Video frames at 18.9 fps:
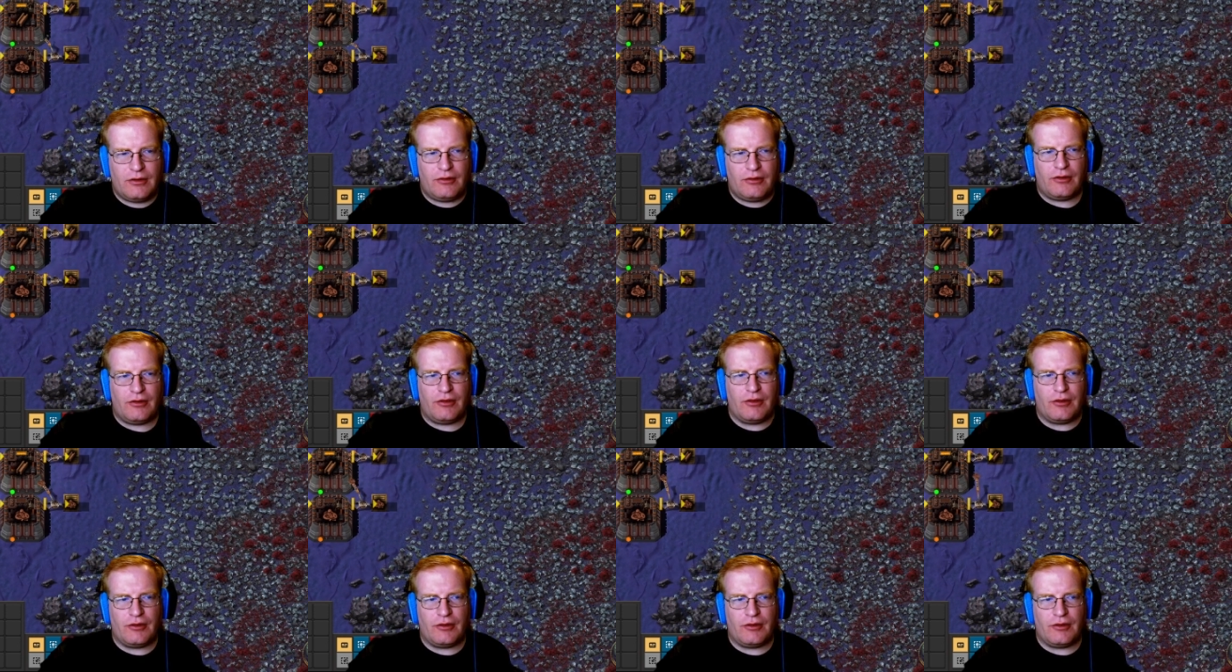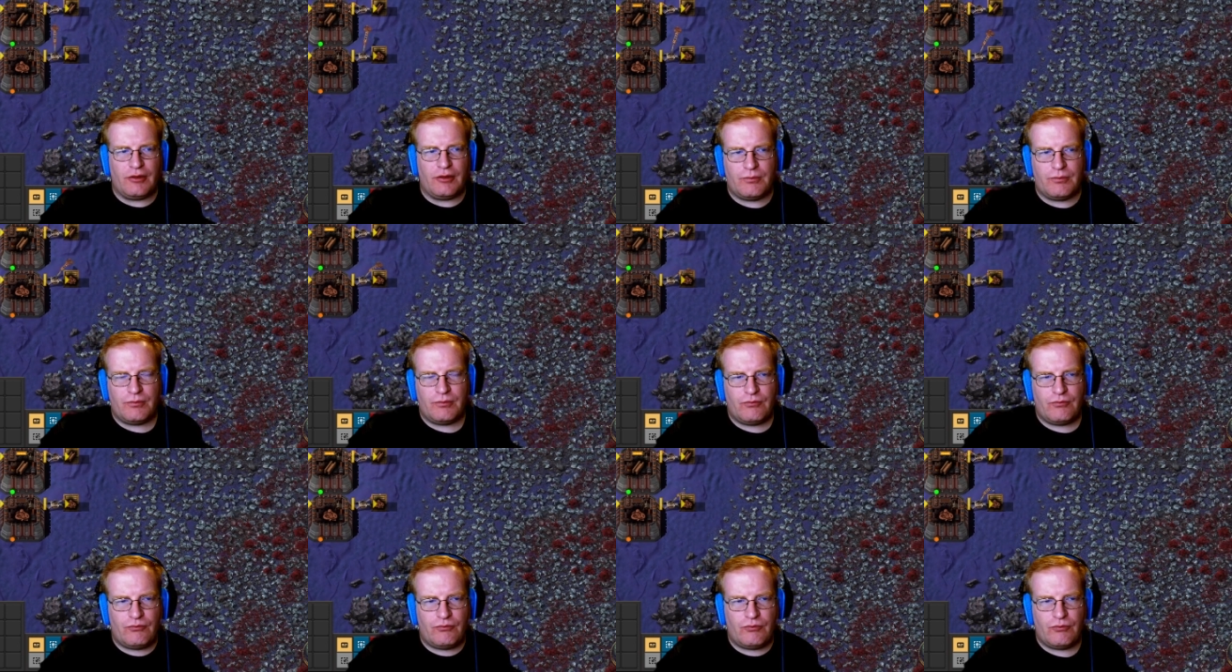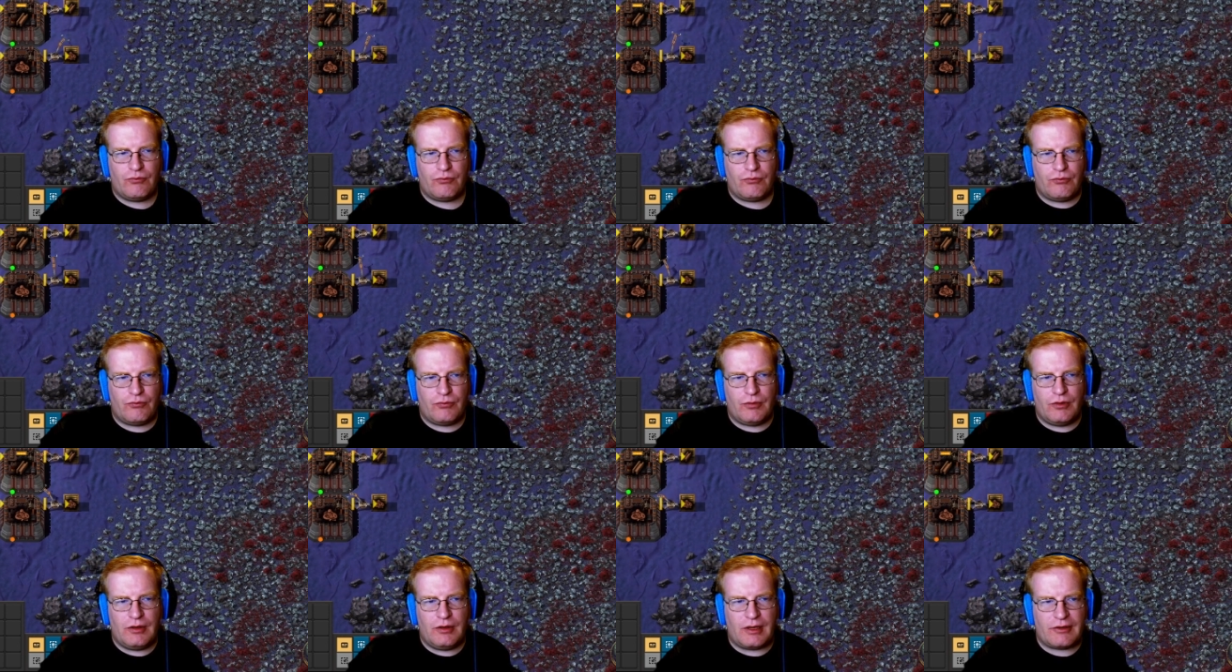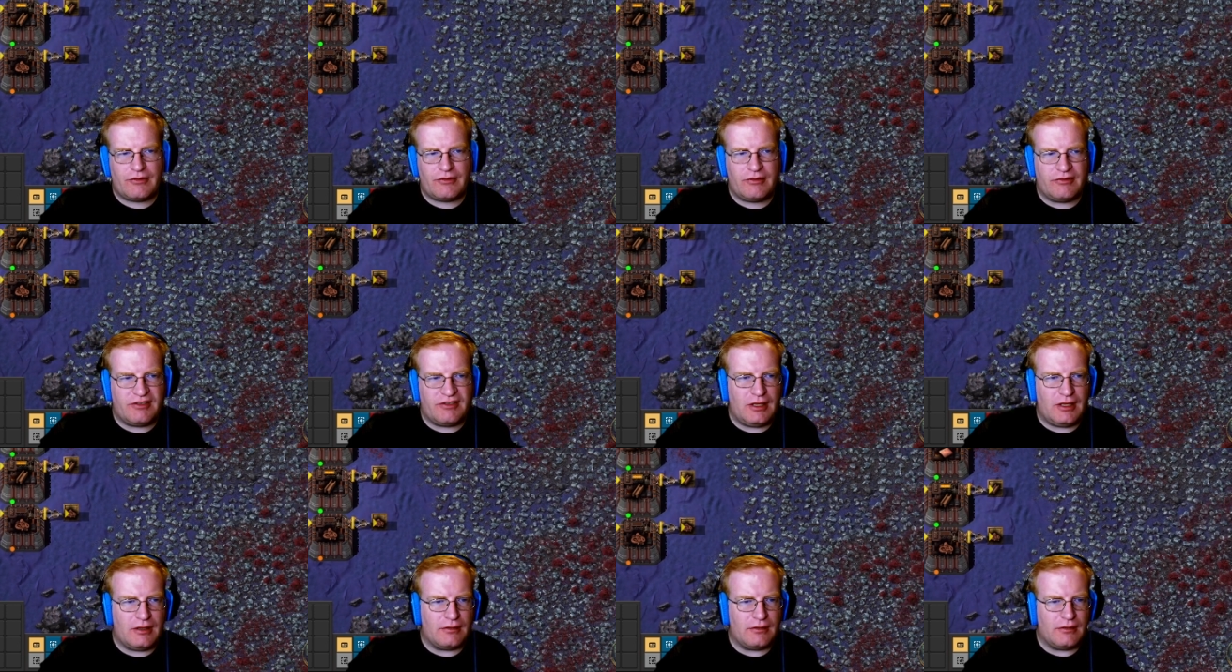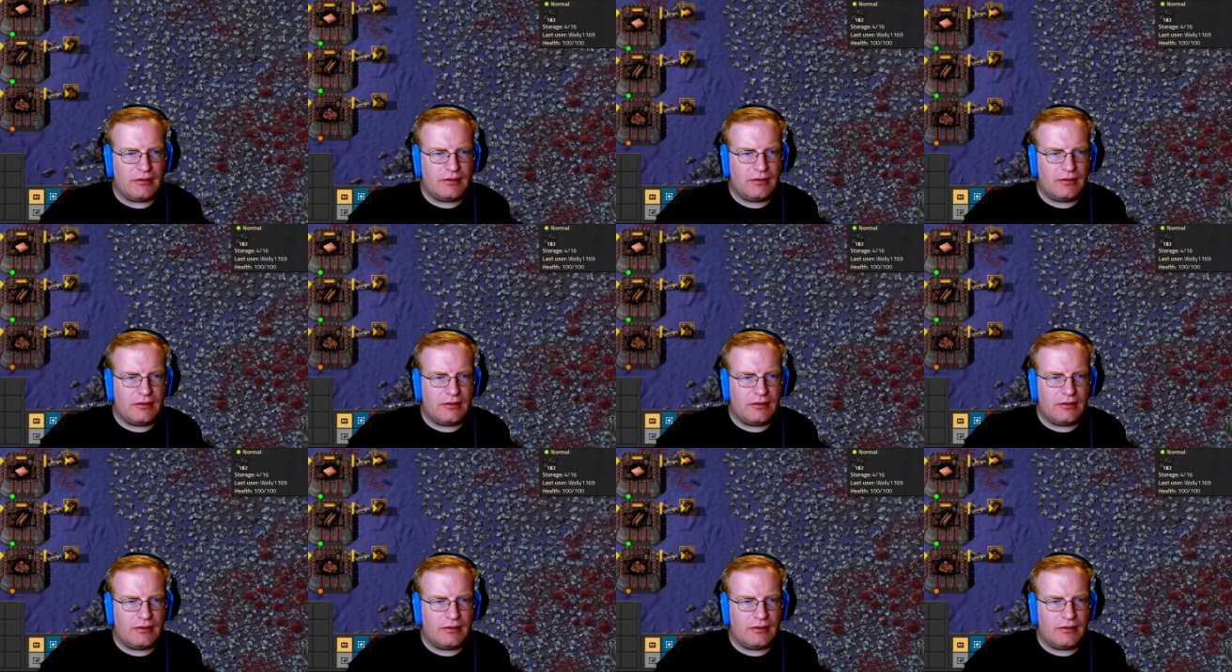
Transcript: to their next of kin